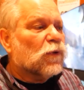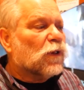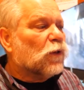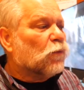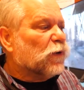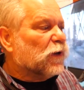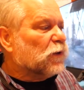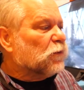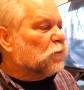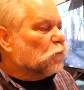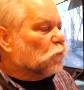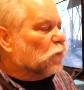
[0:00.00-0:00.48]
Well,
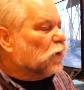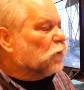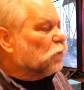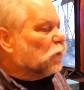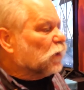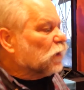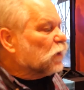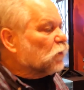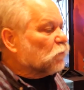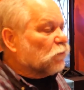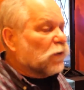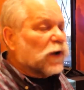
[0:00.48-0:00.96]
we
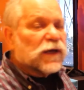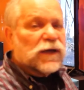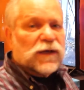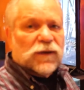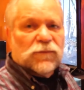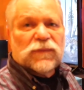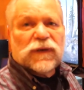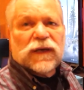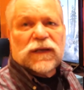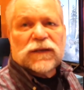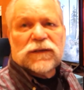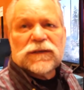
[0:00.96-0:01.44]
really
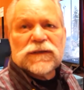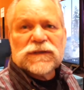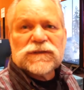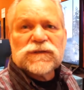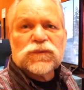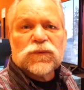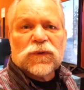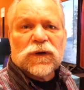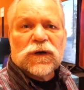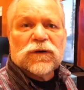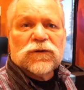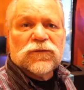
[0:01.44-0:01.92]
recommend
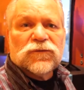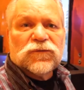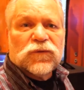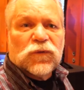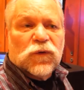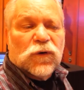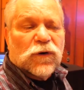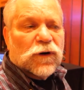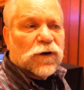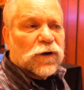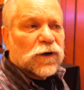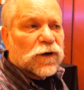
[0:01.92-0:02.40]
this one
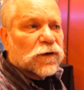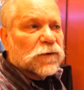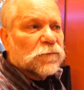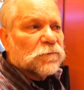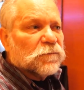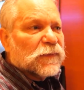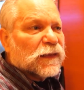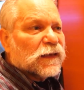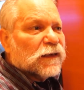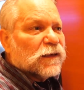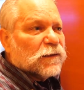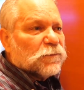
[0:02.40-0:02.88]
for
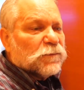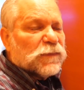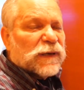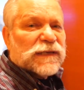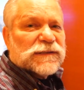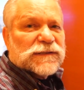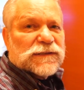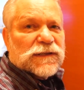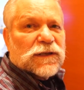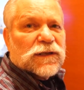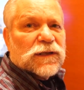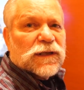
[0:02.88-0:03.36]

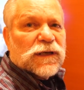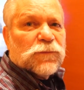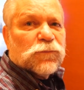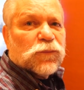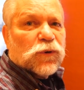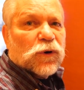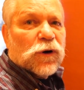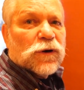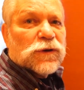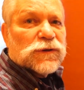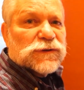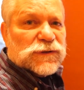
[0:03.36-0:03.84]
basically
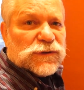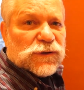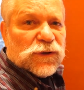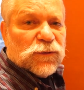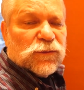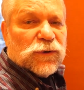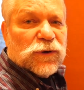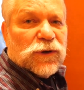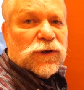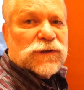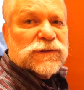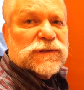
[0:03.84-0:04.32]

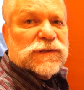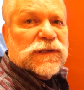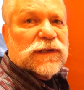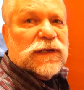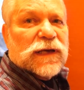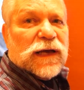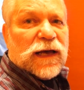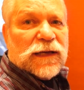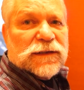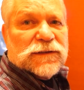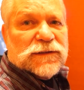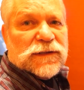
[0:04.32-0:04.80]
prosumers and
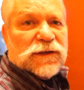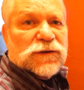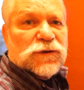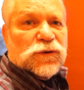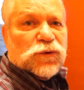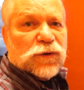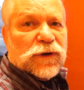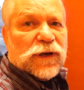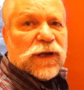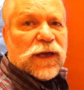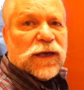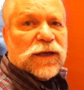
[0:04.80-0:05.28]
content
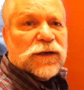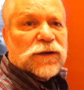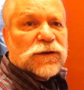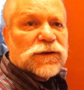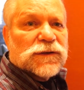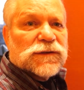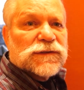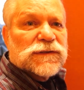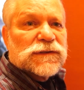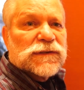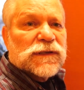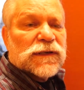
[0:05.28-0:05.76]

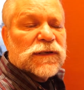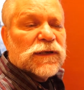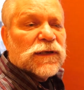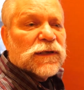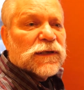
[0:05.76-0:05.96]
creators.